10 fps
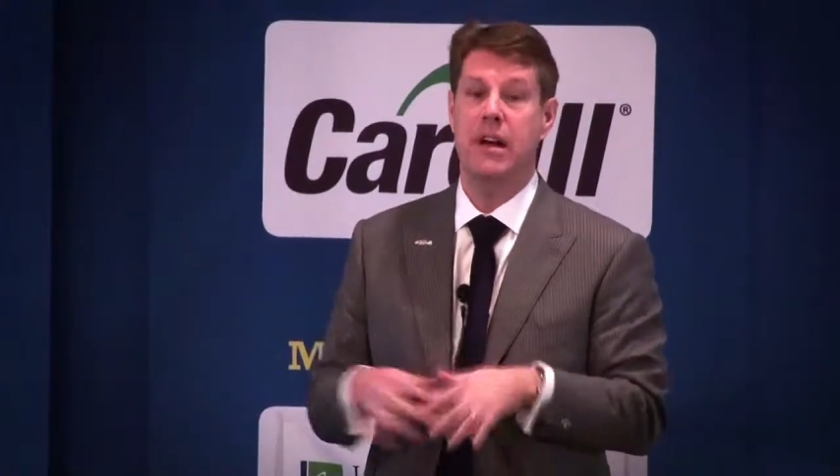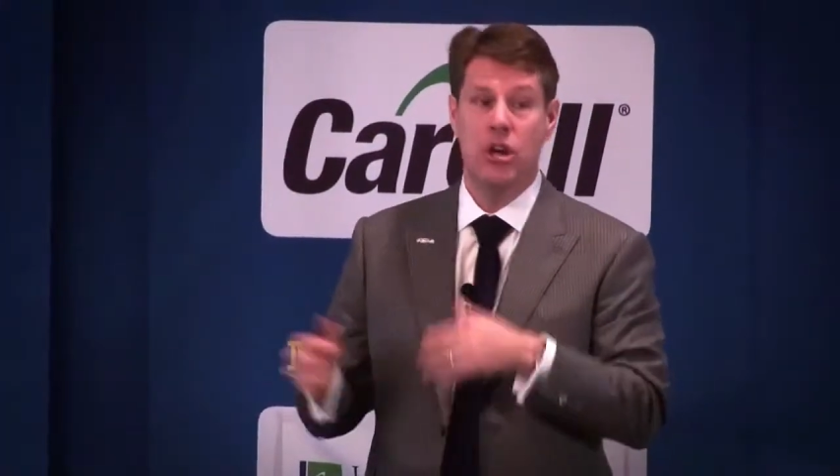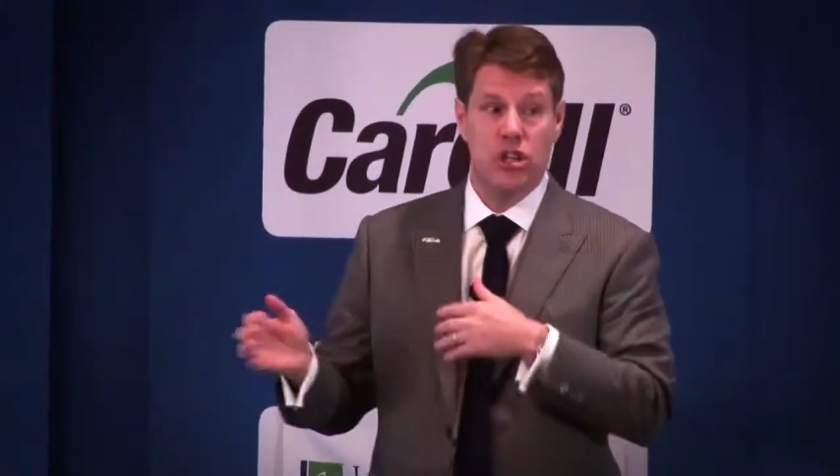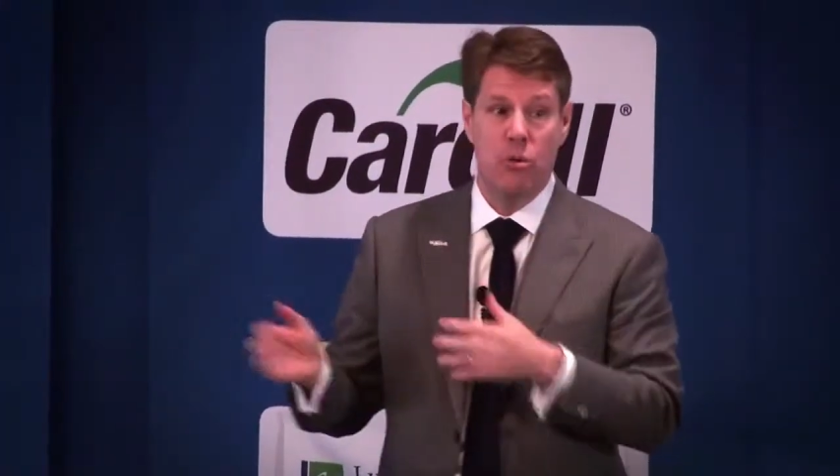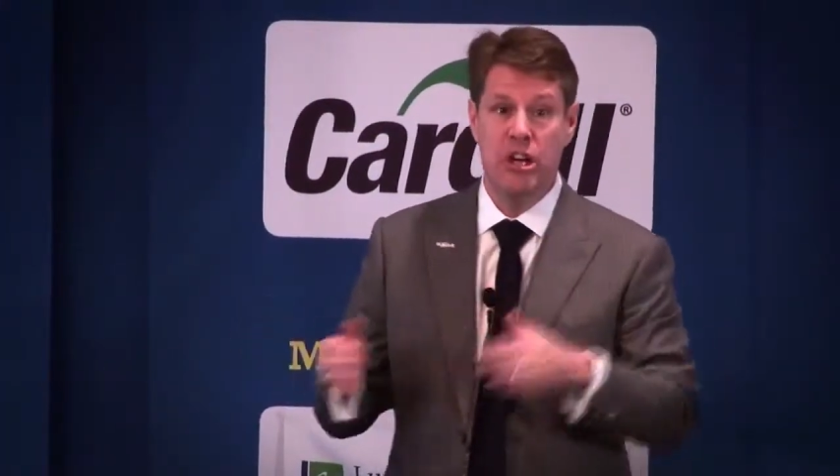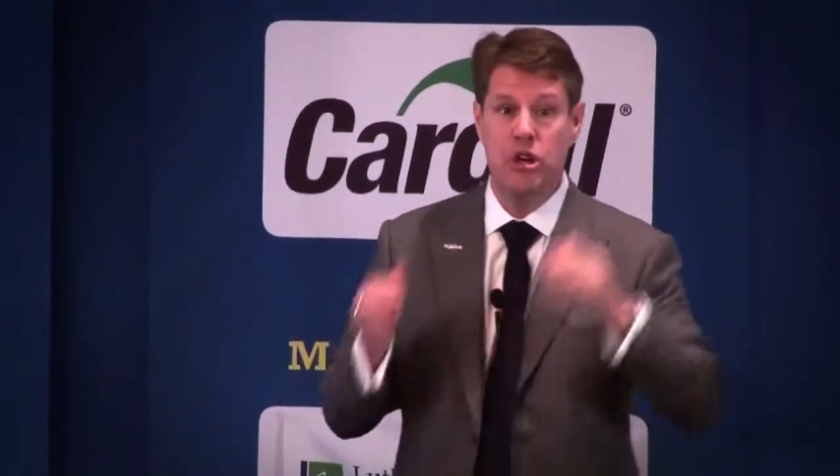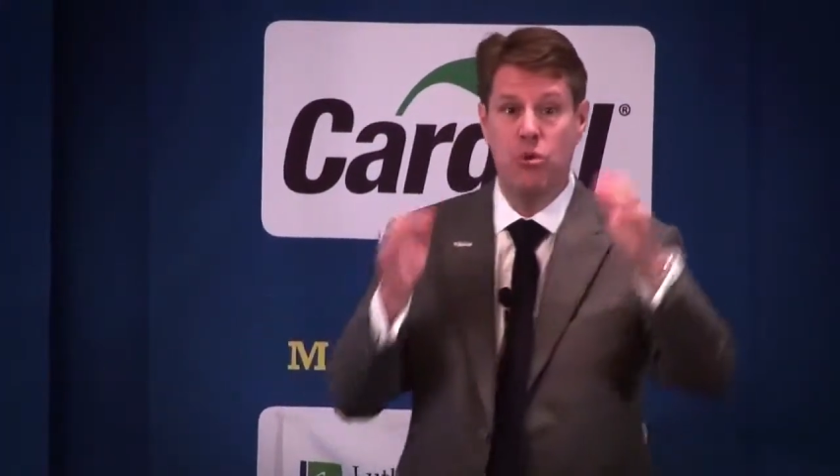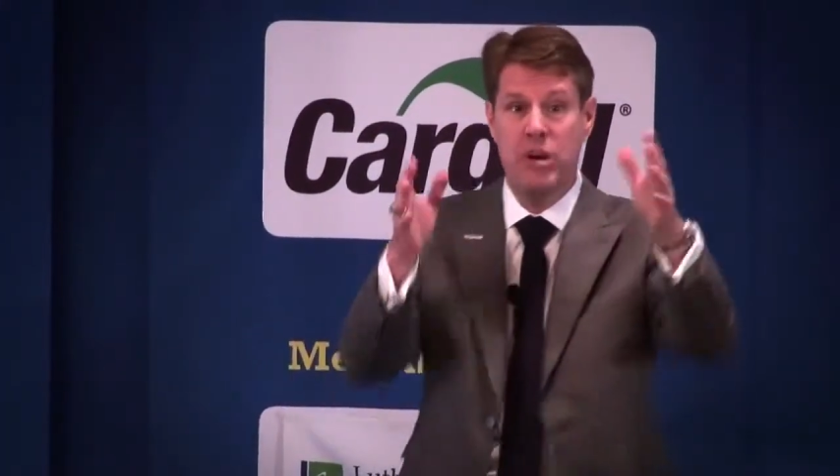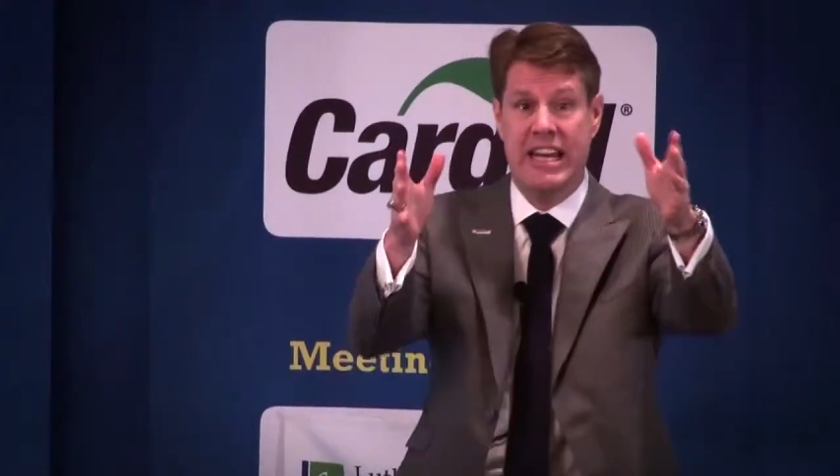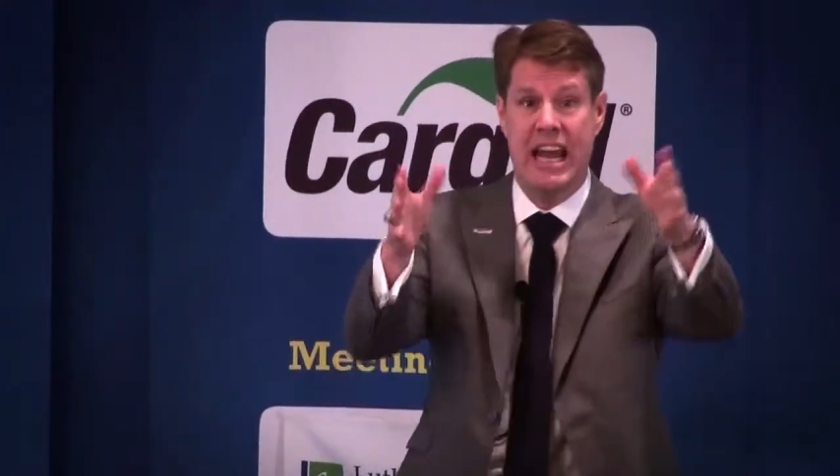So we
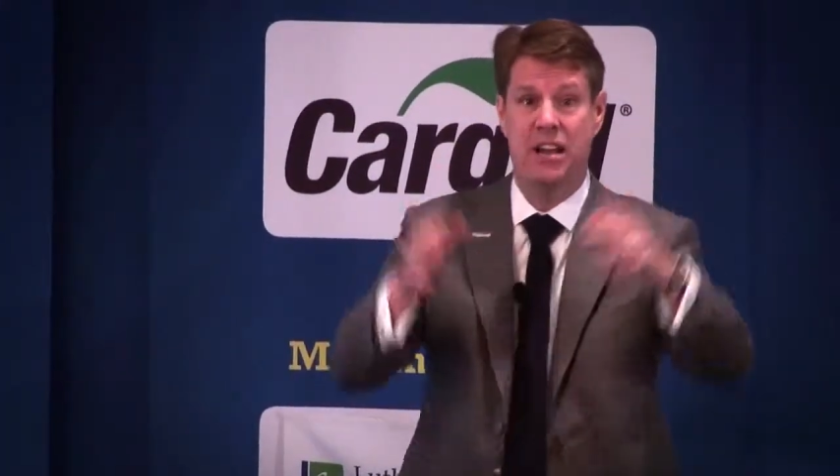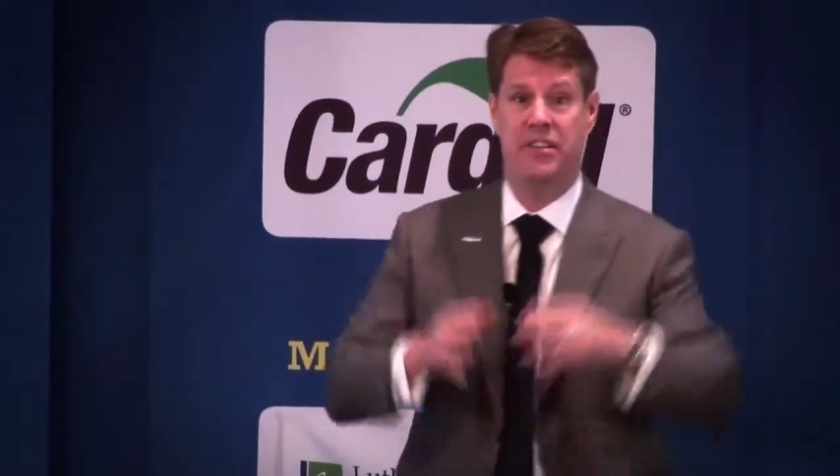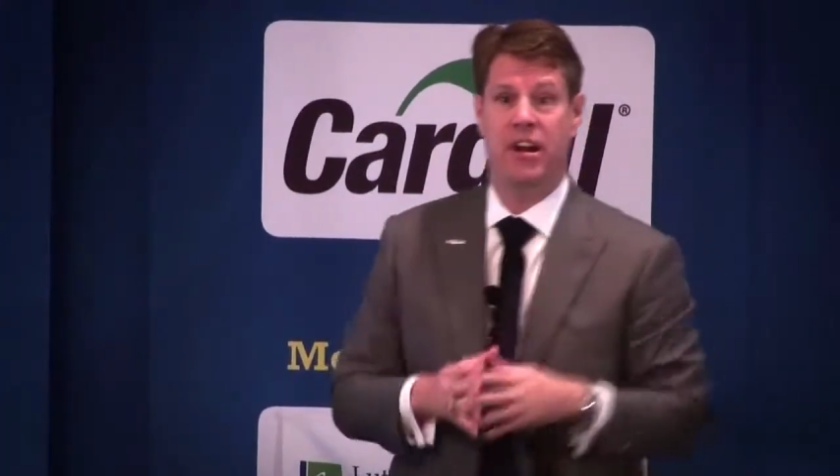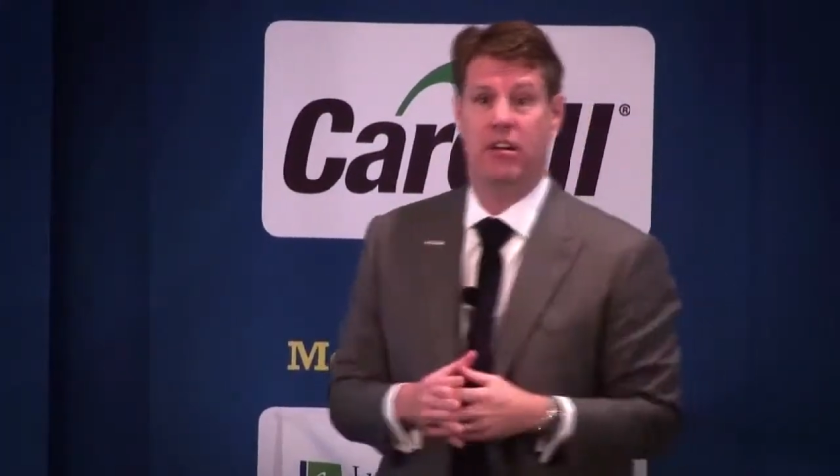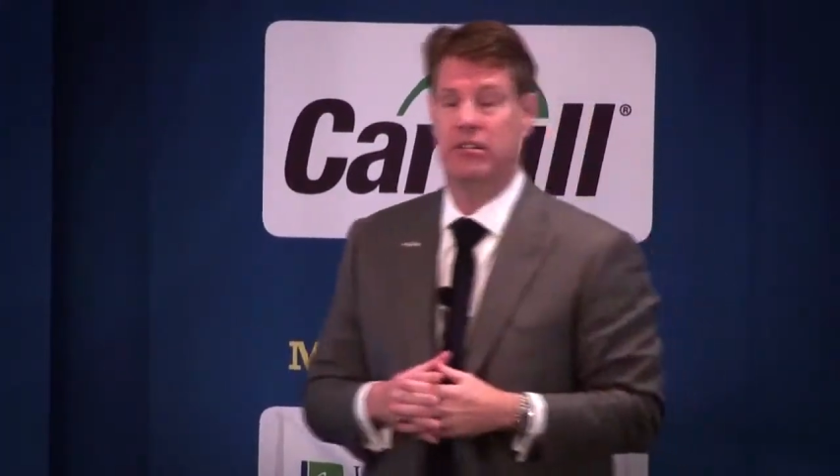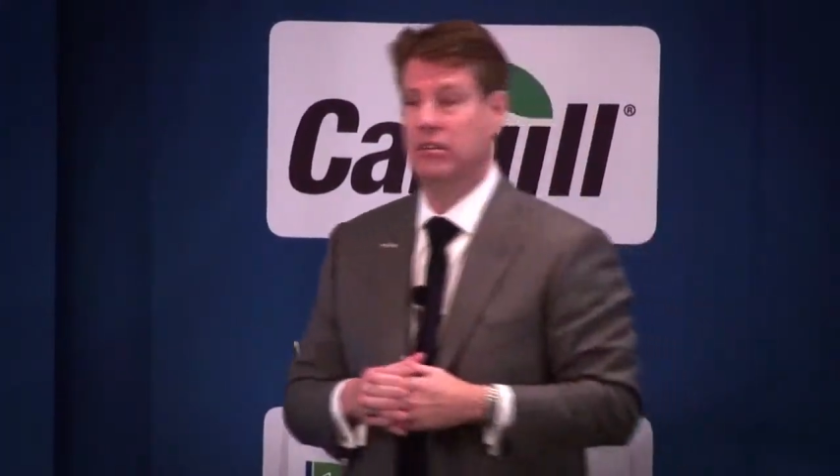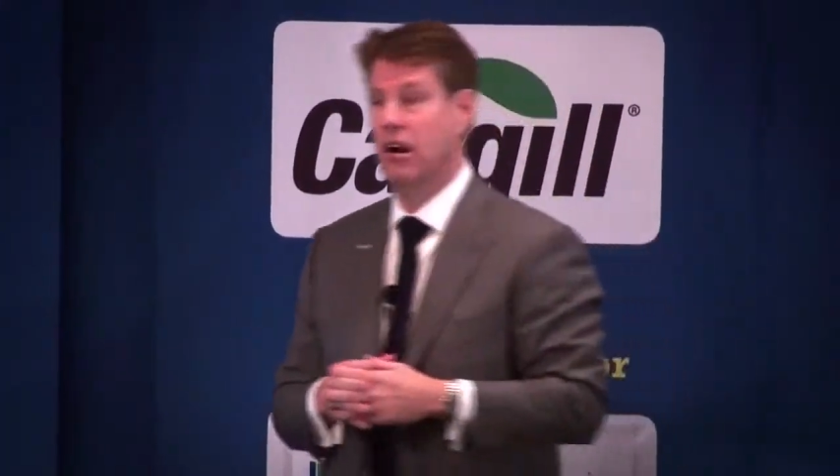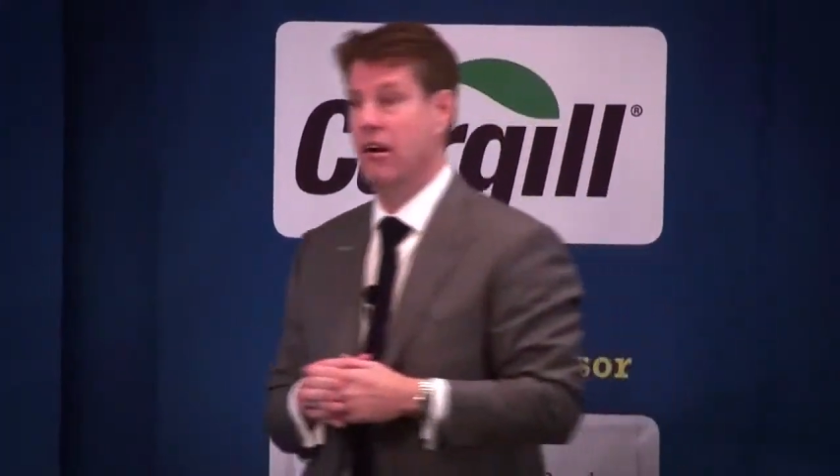get it there, all